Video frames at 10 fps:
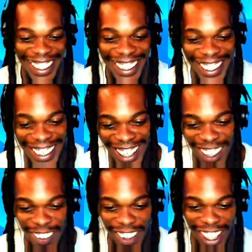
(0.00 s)
Oh
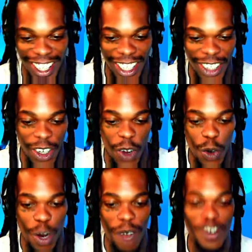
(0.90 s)
man, yo,
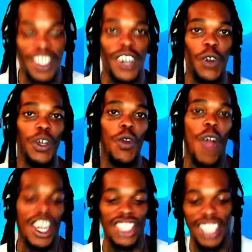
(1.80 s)
whoever's gonna
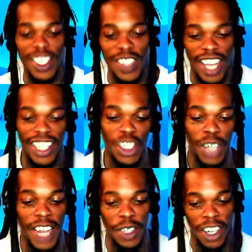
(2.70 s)
rewatch this, I need you
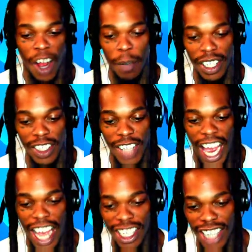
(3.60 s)
guys to comment
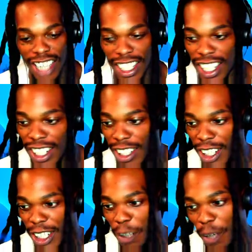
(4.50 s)
hashtag King
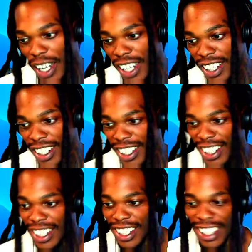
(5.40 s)
Lurker, man.
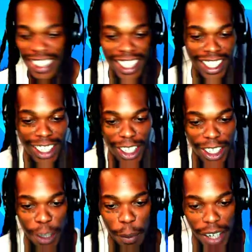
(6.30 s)
King Lurker,
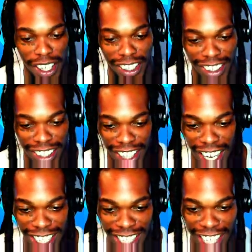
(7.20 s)
man.
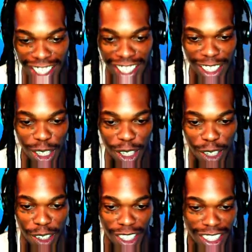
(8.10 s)
Hashtag King Lurker.
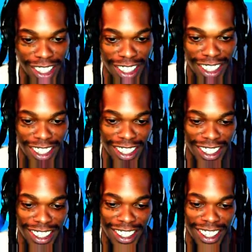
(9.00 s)

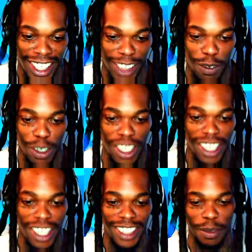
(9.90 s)
That's for the
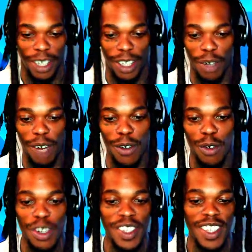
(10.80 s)
cousin, man. Whoever
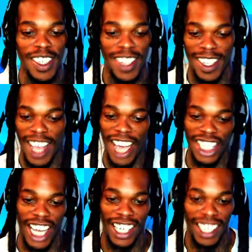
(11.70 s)
re-sees this,
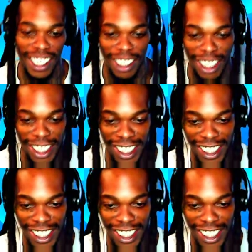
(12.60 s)
hashtag King Lurker.